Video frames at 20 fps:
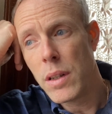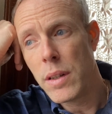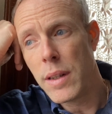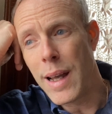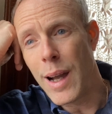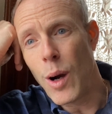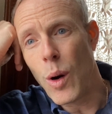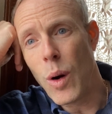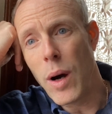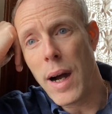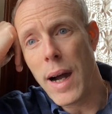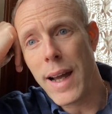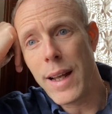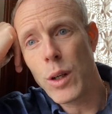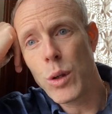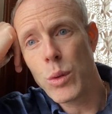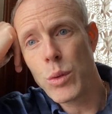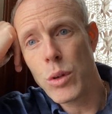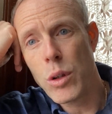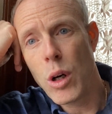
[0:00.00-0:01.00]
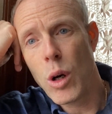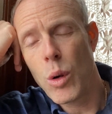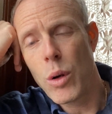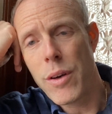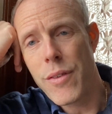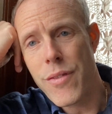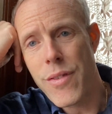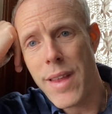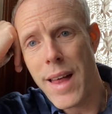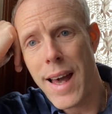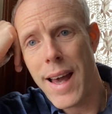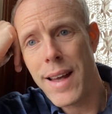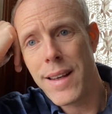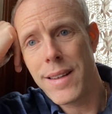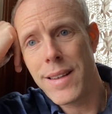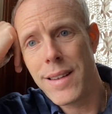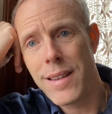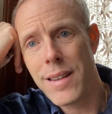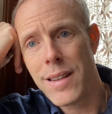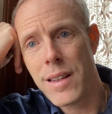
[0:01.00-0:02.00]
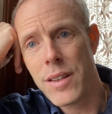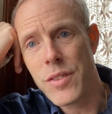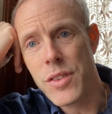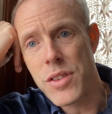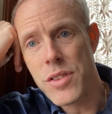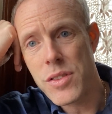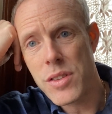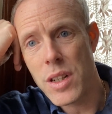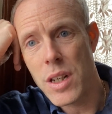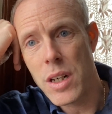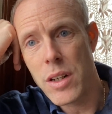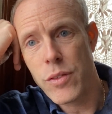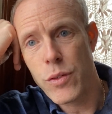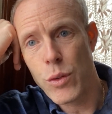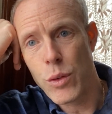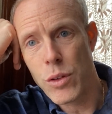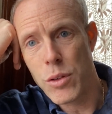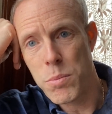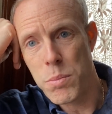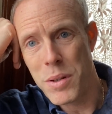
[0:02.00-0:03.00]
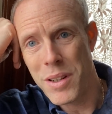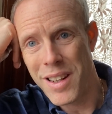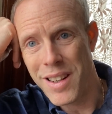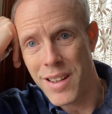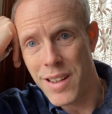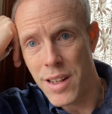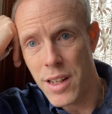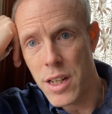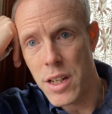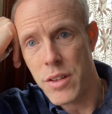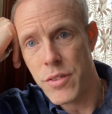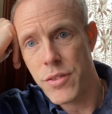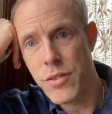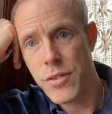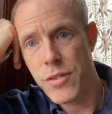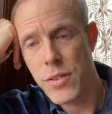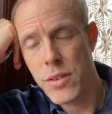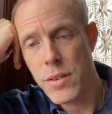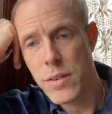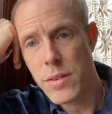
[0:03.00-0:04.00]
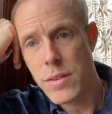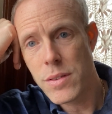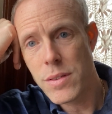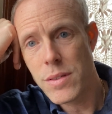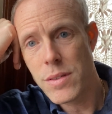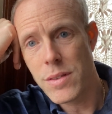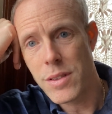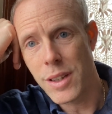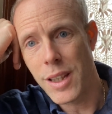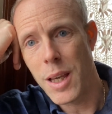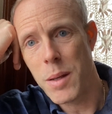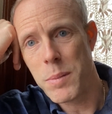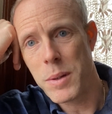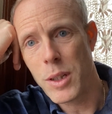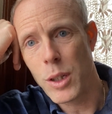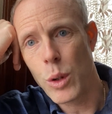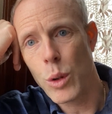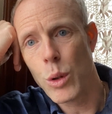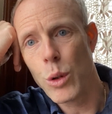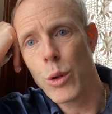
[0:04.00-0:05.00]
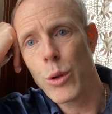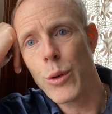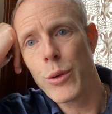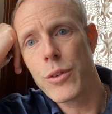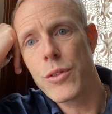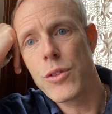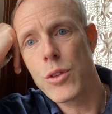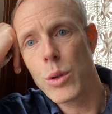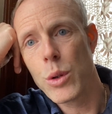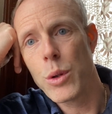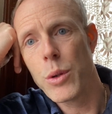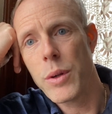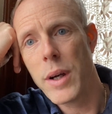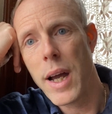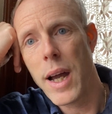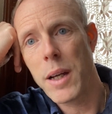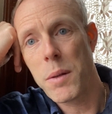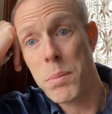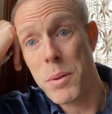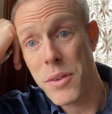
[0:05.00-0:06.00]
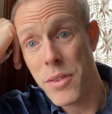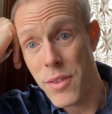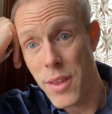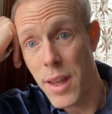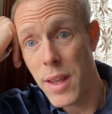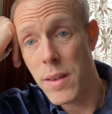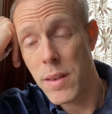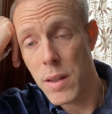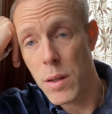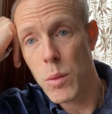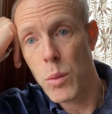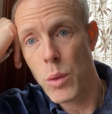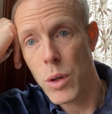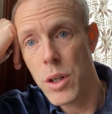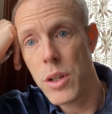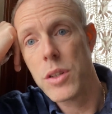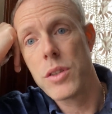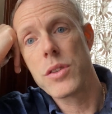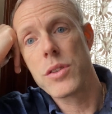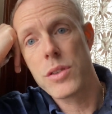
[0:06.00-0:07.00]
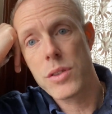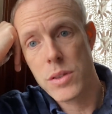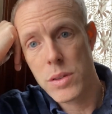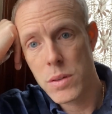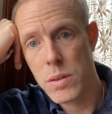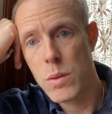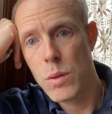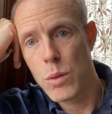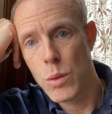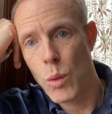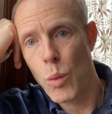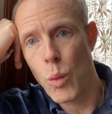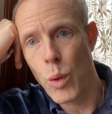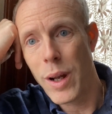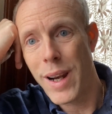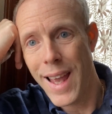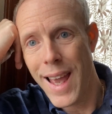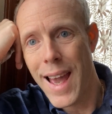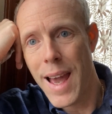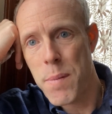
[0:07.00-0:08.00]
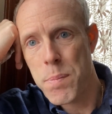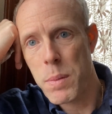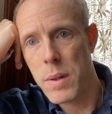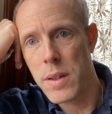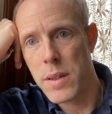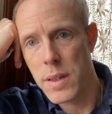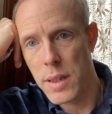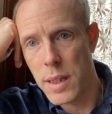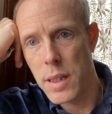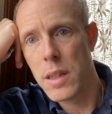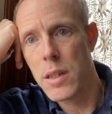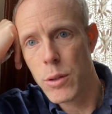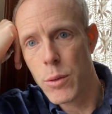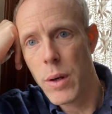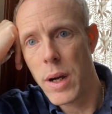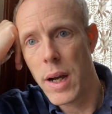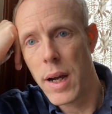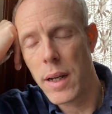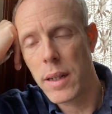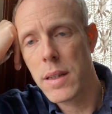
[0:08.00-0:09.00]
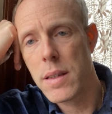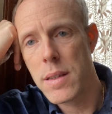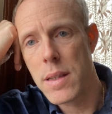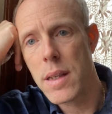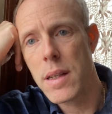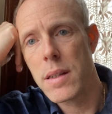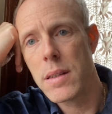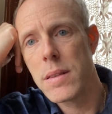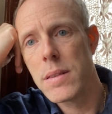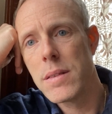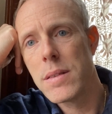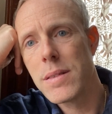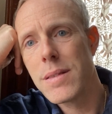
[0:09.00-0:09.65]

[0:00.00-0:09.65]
Now, I don't know if that in and of itself would have been enough to get me to go to Iraq, but then there was what happened in Iraq that